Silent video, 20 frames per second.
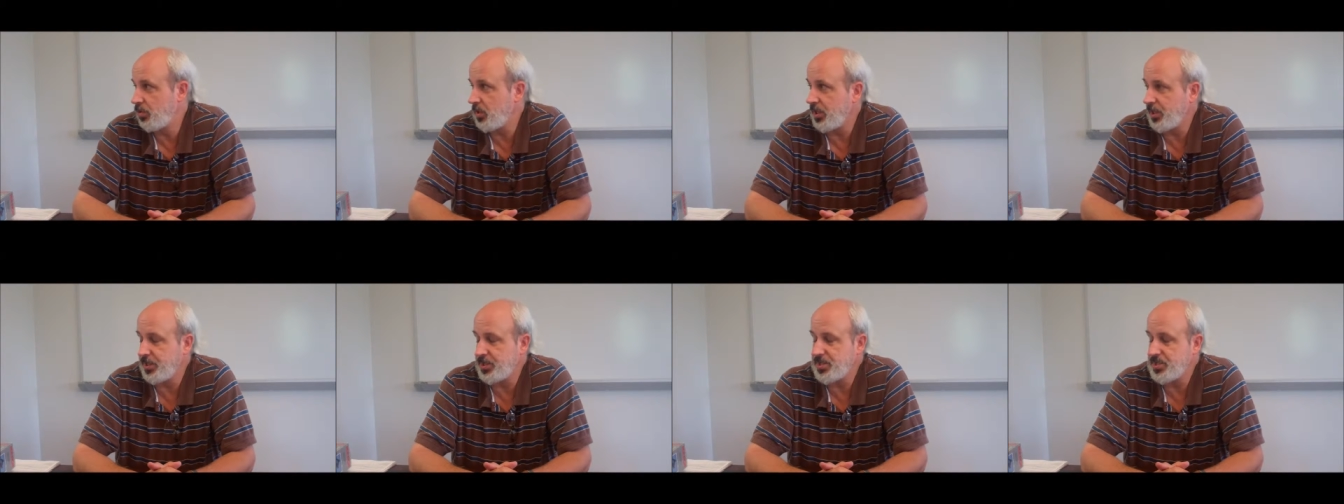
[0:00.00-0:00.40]

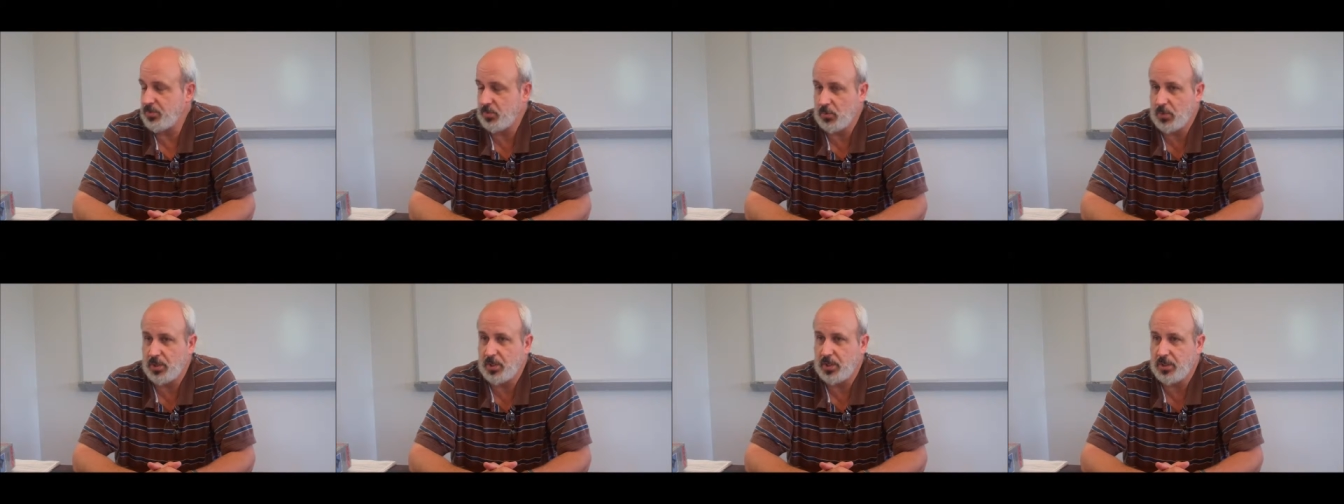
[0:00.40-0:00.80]
plant
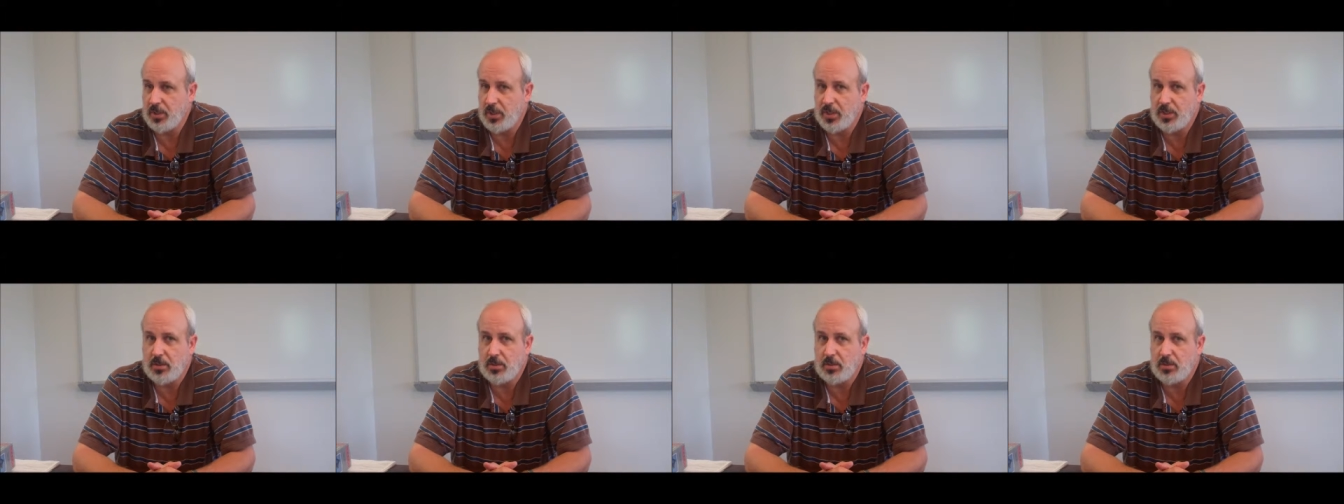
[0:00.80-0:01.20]
isn't working,
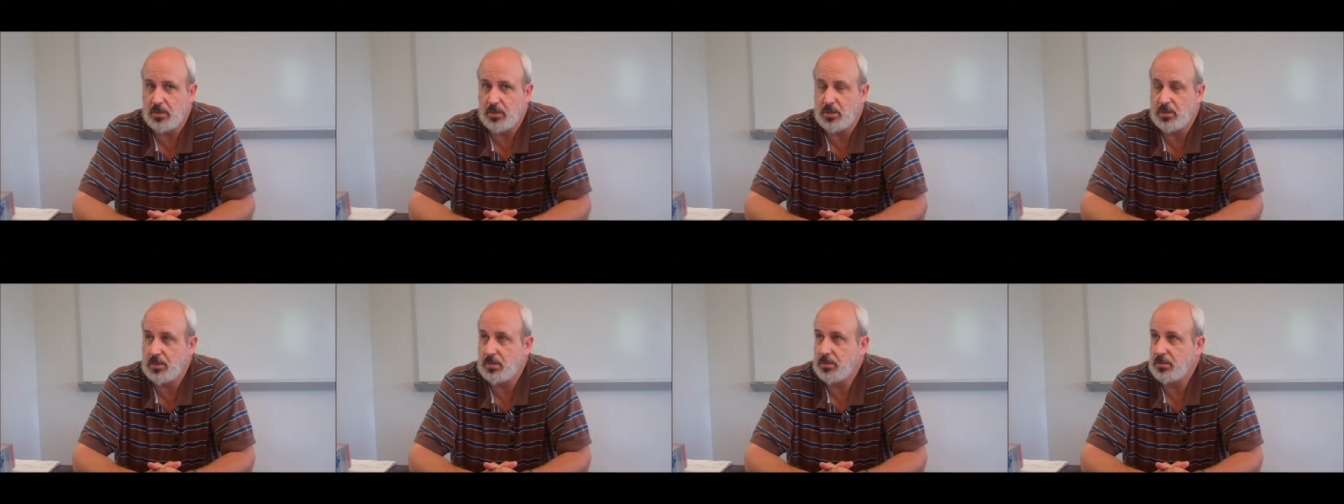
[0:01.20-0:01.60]
they can
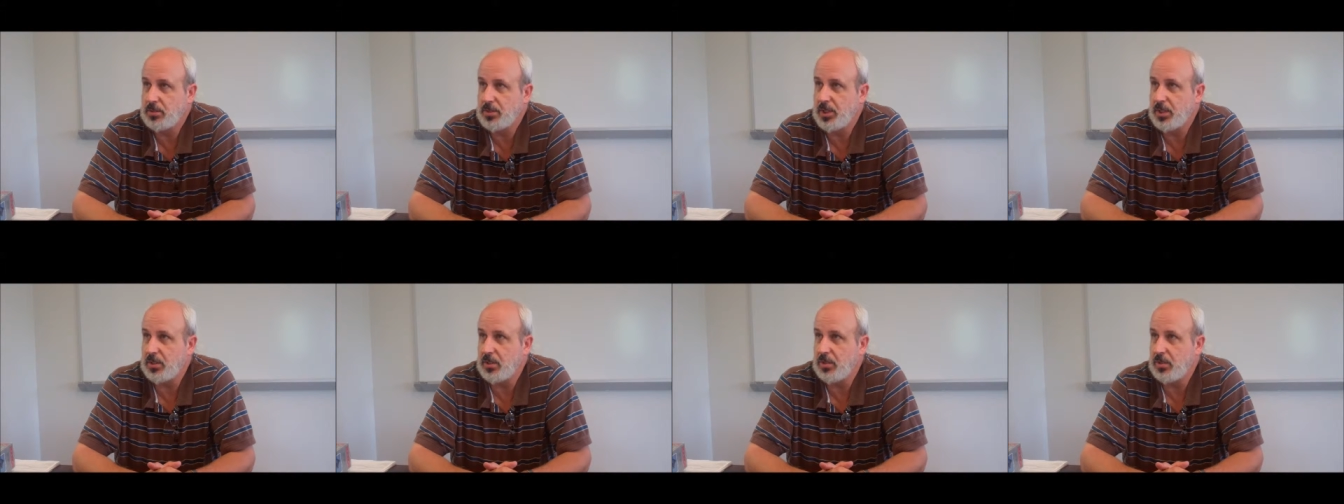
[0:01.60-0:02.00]
uh,
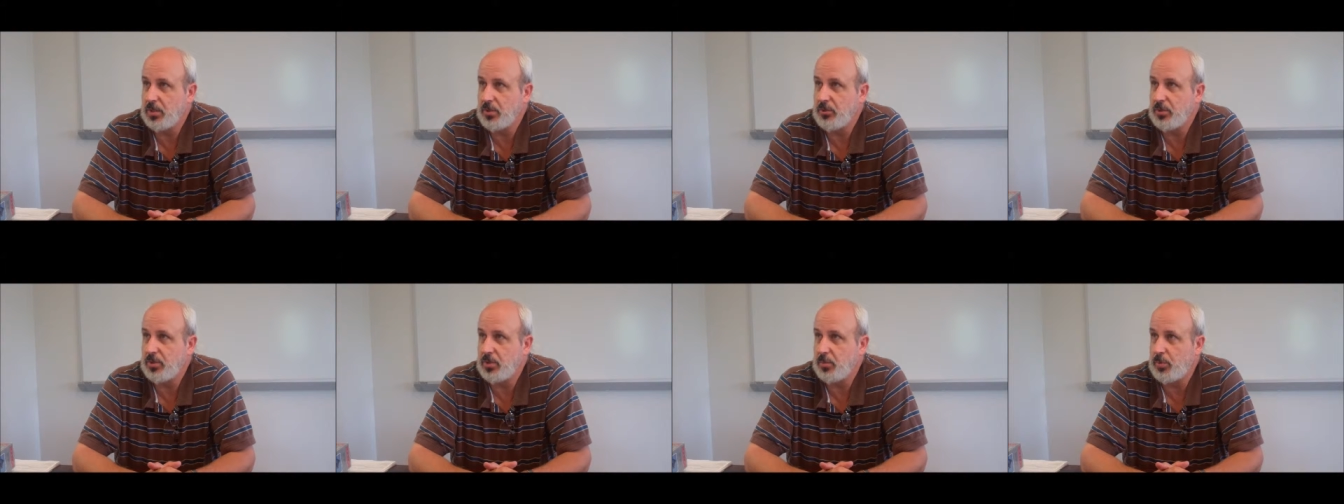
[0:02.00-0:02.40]
kick on
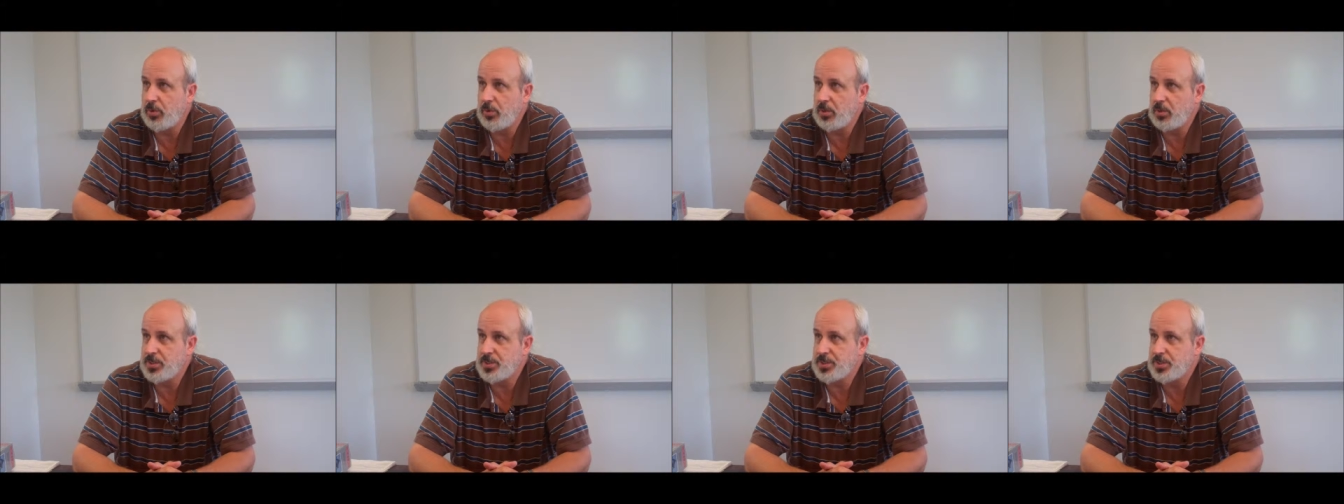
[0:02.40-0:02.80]
the oil
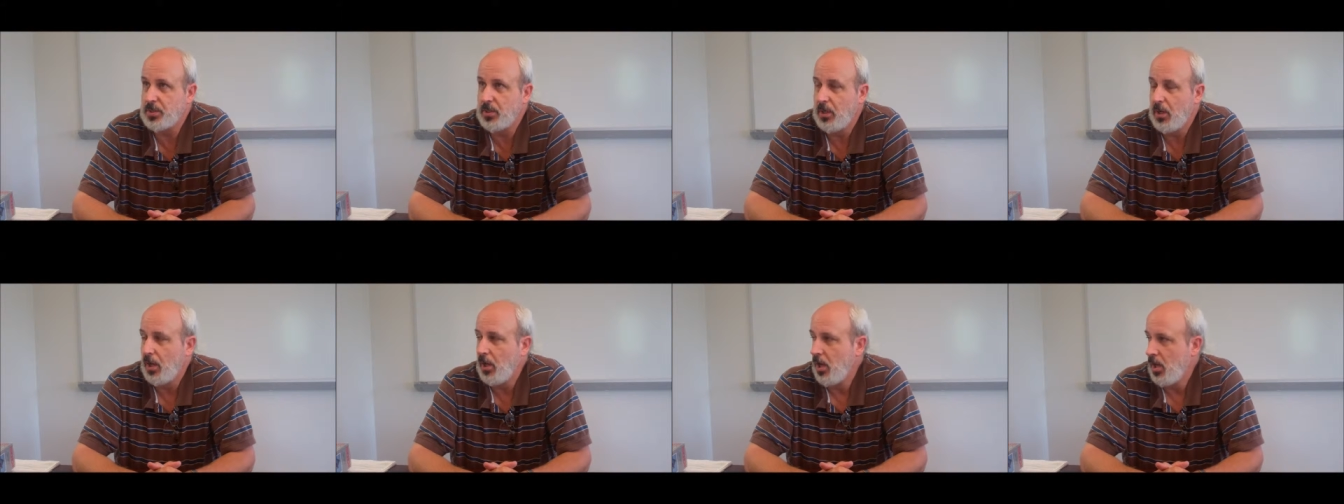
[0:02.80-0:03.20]

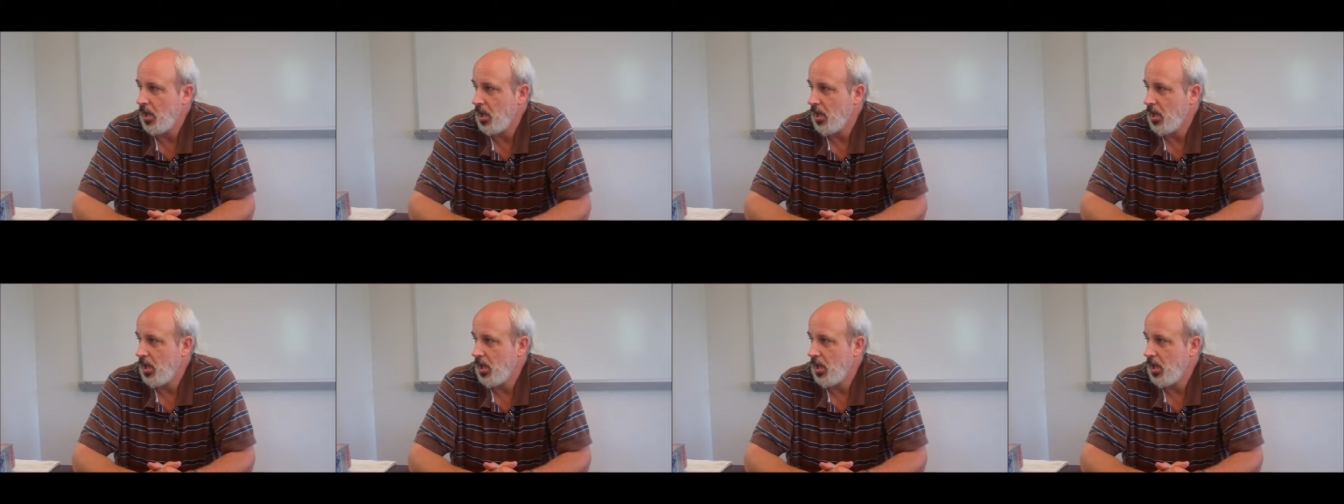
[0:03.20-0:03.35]
boilers.